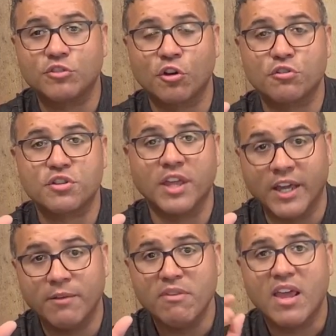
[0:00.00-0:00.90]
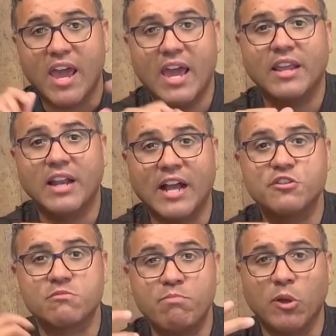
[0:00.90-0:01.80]
church thing and I
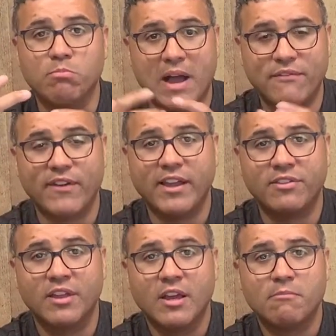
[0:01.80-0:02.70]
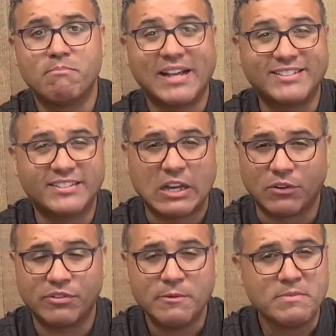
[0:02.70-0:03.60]
just build my faith
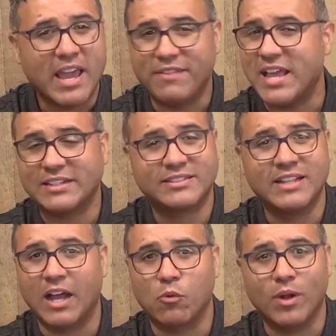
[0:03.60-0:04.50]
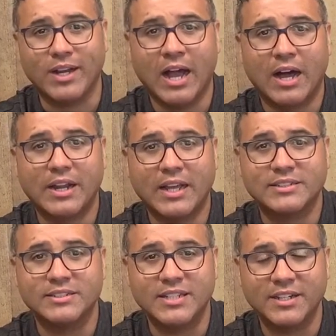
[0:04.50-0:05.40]
myself. And that's not what God
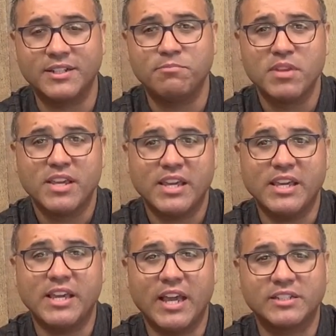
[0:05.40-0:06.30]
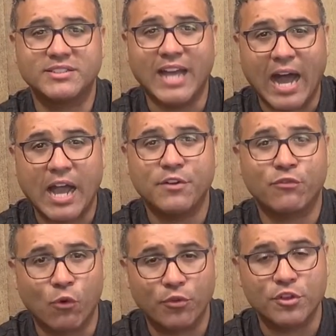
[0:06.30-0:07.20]
has intended. He has died
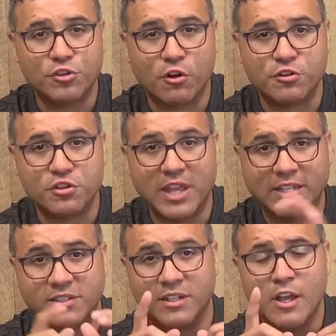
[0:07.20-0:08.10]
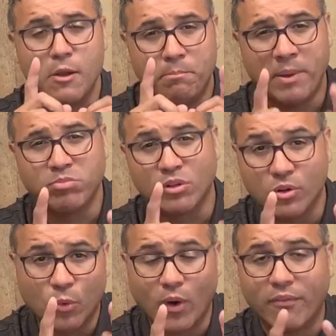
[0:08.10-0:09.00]
for the church. That's a
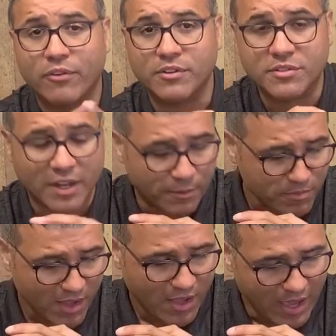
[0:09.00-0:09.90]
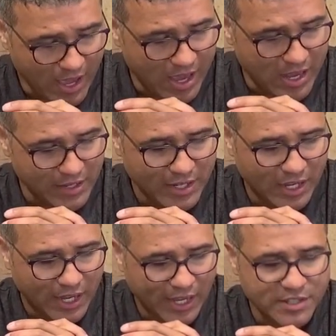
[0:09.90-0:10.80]
biblical reference there.
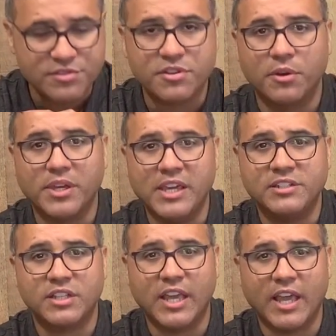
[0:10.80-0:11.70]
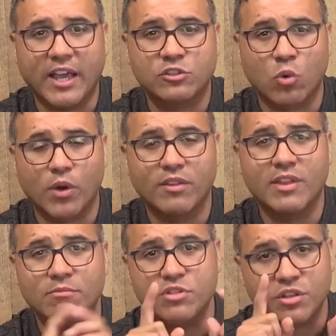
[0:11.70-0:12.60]
And so he's exhorting
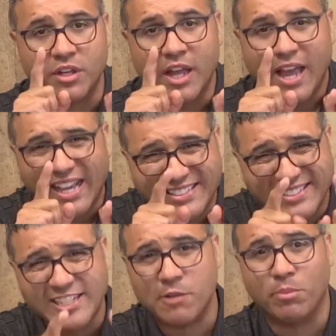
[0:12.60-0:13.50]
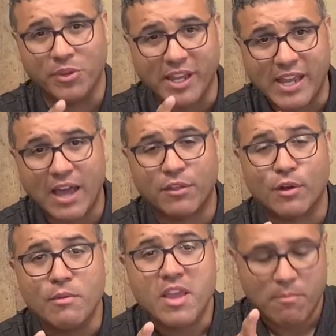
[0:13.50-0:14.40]
them to assemble
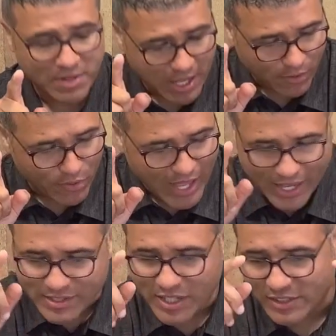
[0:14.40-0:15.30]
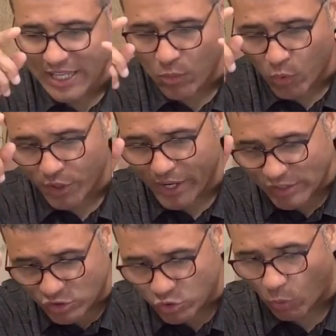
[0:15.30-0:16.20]
together. But not only that, it says that we're to
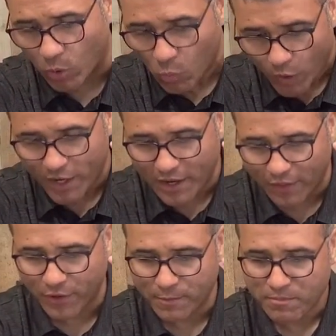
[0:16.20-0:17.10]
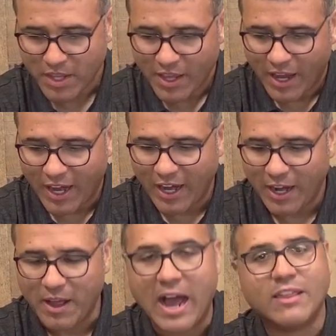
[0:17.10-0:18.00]
exhort one another.
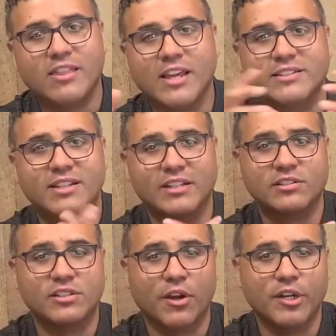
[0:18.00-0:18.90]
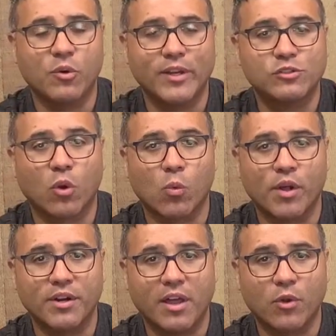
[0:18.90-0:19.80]
I think it's necessary to exhort
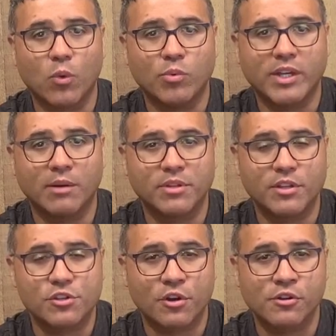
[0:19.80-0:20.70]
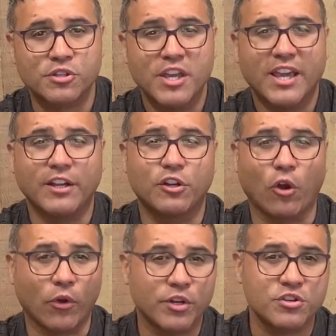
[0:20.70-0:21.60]
one another when we come to the church,
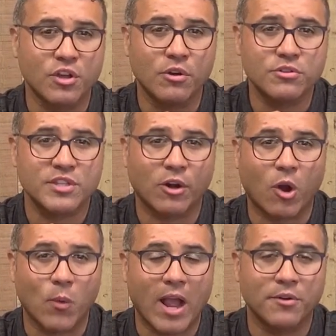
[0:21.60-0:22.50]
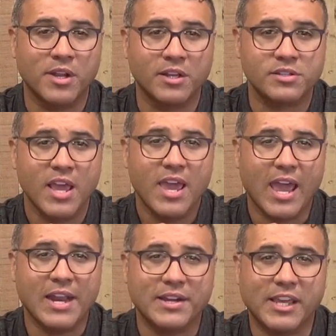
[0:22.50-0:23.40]
encourage those that are around us,
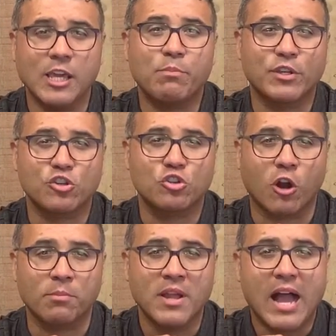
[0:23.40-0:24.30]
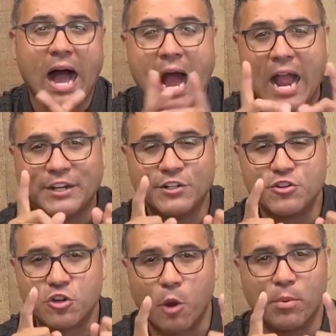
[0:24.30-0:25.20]
and keep us sharp. Iron
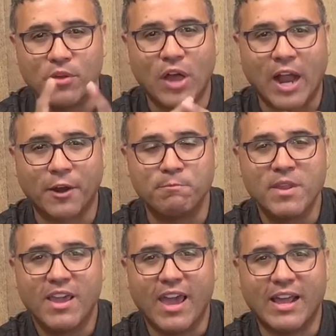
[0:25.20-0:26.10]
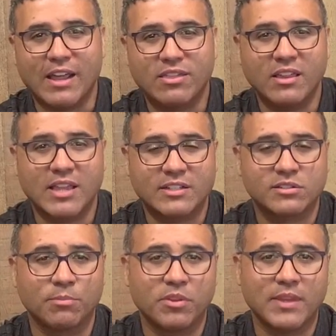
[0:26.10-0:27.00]
sharpeneth iron. And I think that's
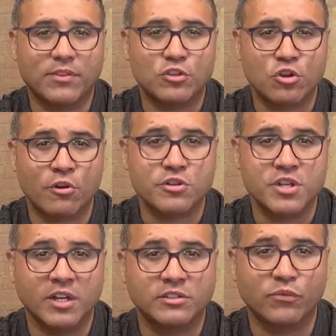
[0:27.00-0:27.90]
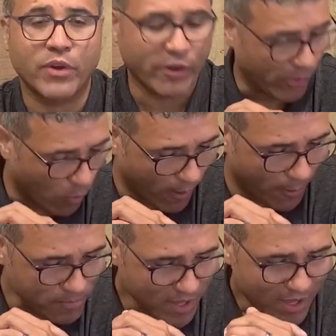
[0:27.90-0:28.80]
something that the church does very
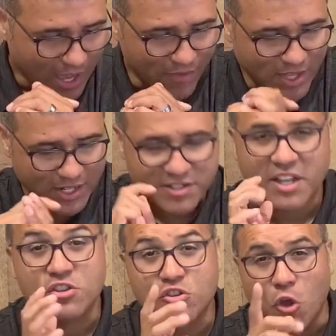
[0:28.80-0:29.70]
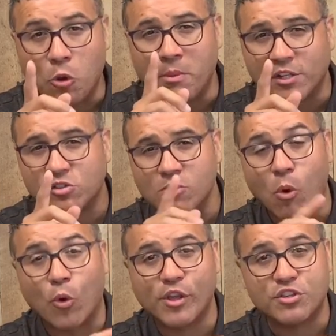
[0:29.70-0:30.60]
well. And then it says, so much the
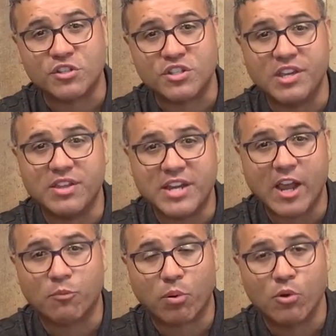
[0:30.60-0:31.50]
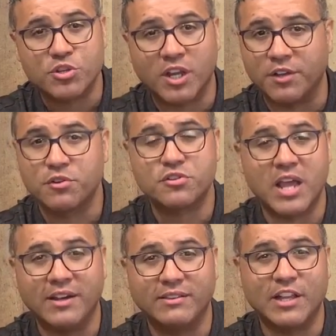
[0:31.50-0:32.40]
more as you see the day approaching,
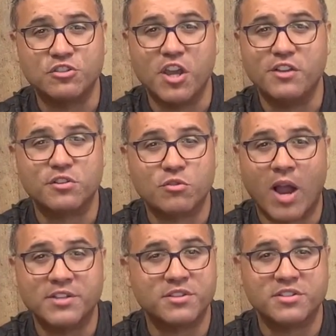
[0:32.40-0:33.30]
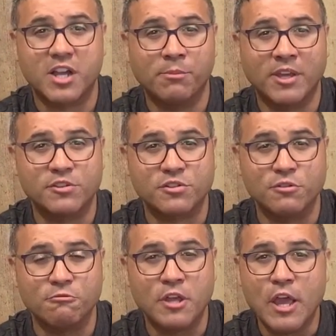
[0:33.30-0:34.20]
understanding that Jesus Christ is coming
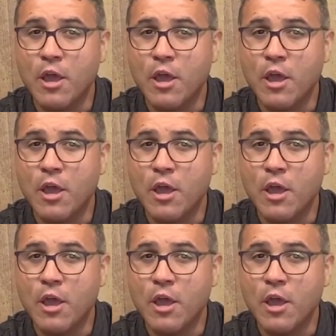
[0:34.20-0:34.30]
soon.